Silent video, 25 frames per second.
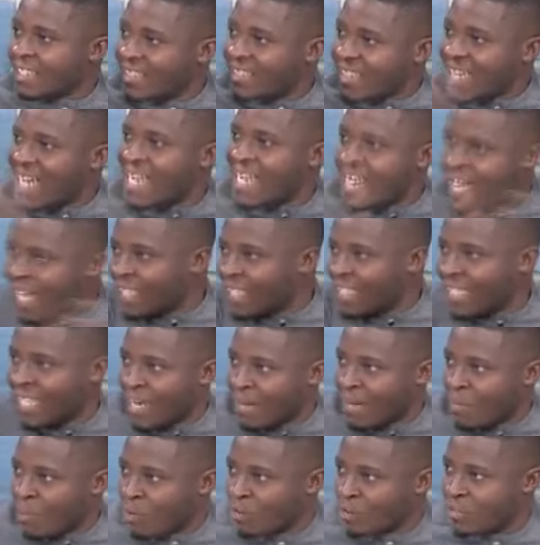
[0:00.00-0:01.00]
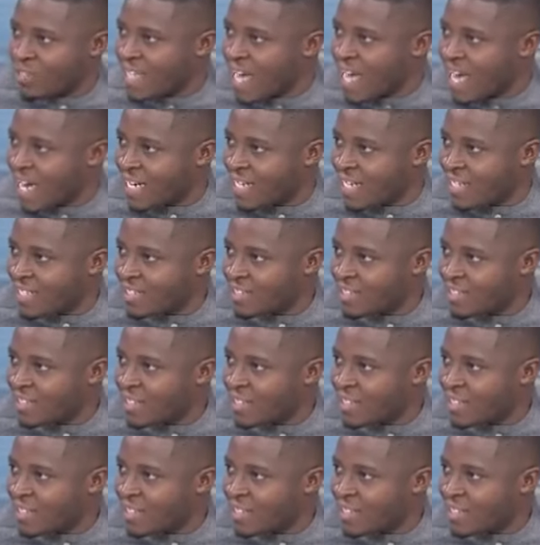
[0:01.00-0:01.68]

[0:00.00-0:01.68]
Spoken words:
said nothing about Sal.